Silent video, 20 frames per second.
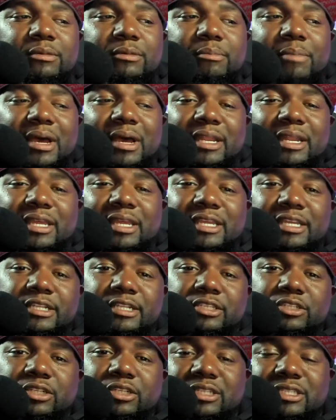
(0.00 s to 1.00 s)
By the
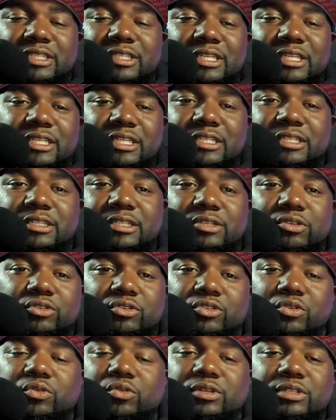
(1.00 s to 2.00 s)
end of the season or
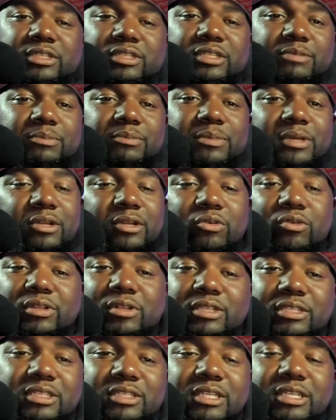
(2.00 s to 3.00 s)
towards the middle of
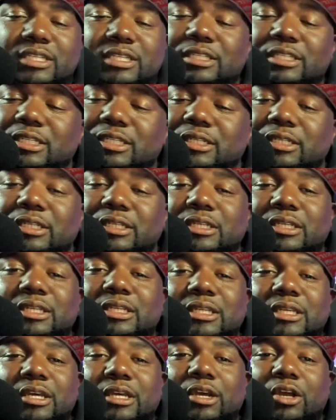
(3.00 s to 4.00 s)
the season,
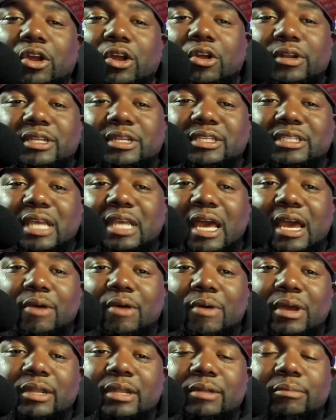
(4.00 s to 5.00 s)
her and this guy
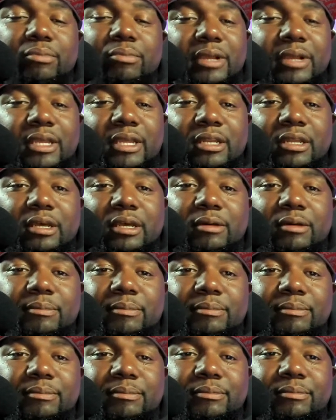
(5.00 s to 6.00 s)
wind up breaking up.
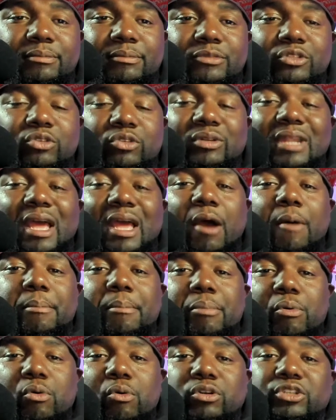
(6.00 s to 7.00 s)
So now
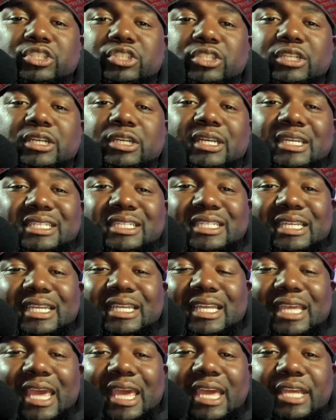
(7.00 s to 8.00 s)
Porcha is
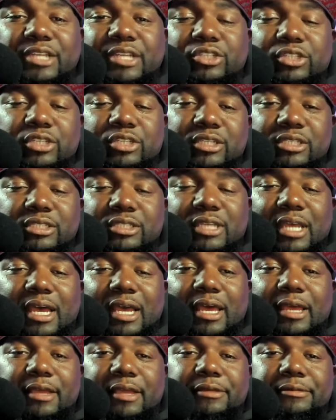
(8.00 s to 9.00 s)
engaged to this guy.